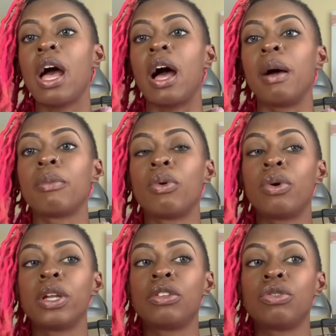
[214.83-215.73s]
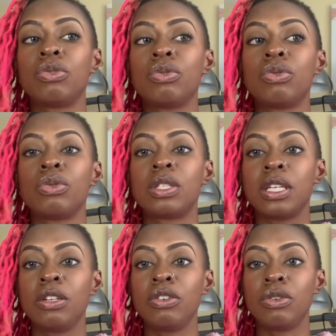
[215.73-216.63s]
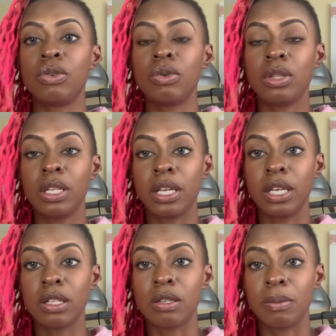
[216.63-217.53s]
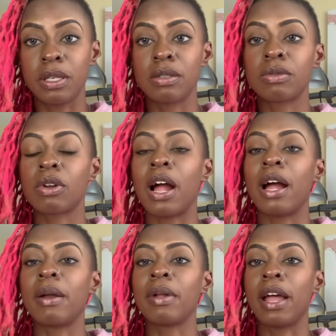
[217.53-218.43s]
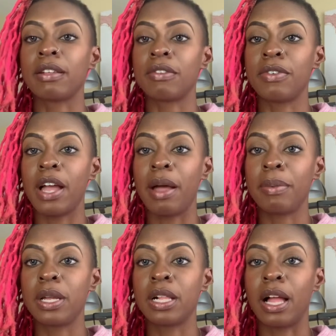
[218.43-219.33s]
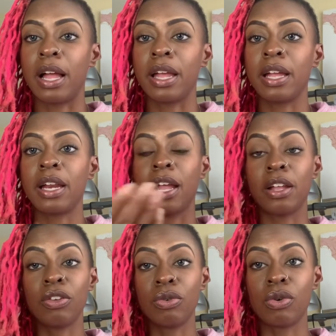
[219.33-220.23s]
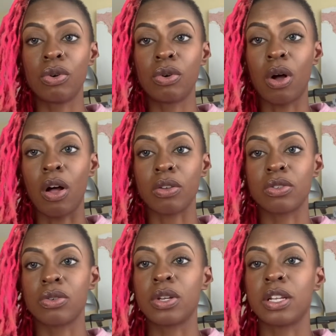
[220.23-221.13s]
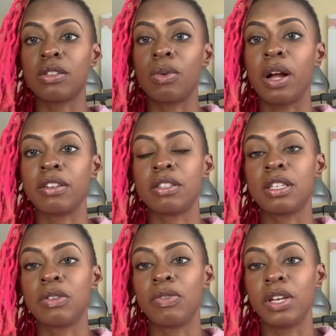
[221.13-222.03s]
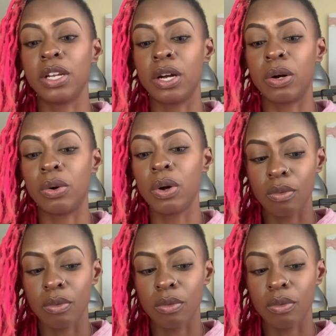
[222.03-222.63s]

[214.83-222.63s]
I'm going to send you the link to be subscribed as a VIP client and you'll also get to watch this video.